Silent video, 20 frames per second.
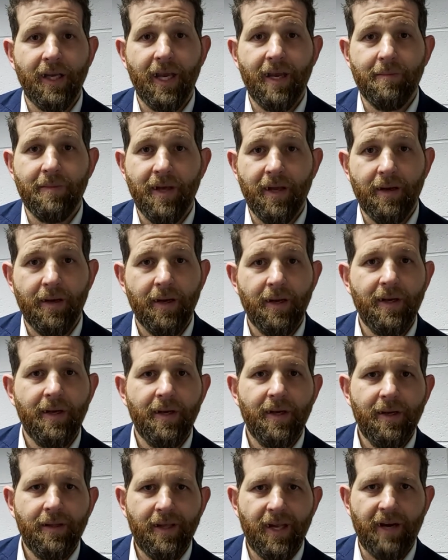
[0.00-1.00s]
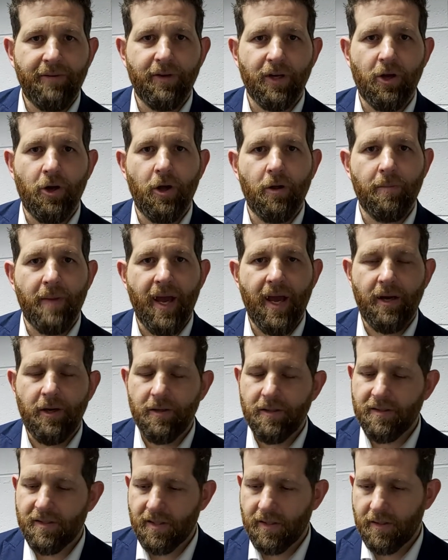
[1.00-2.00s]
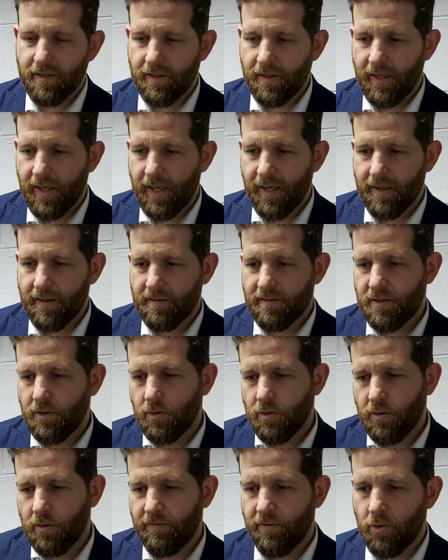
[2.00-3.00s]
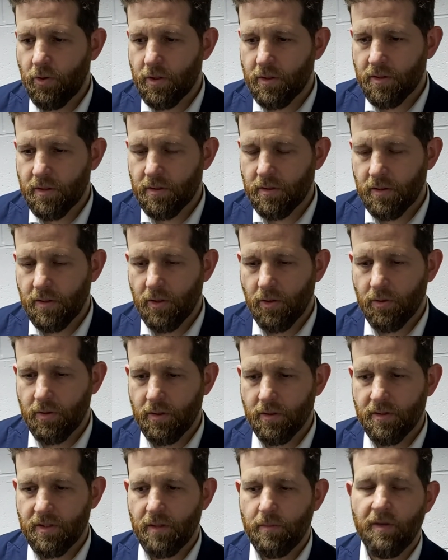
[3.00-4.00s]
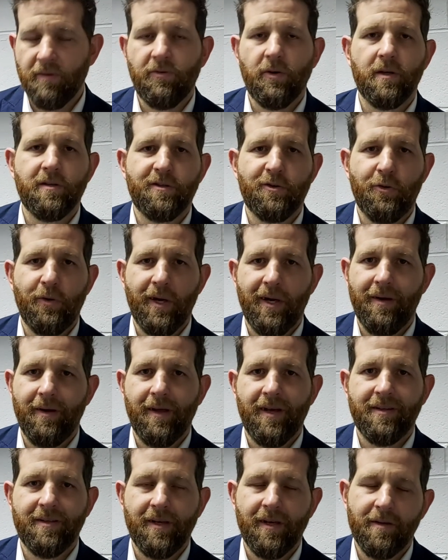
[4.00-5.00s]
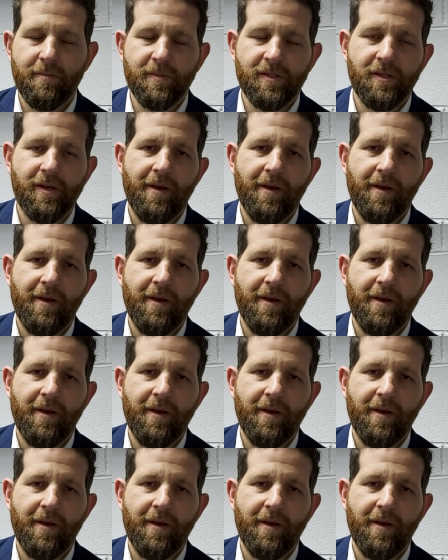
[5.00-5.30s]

game that every call matters. And so, of course, you'll see me frustrated at times.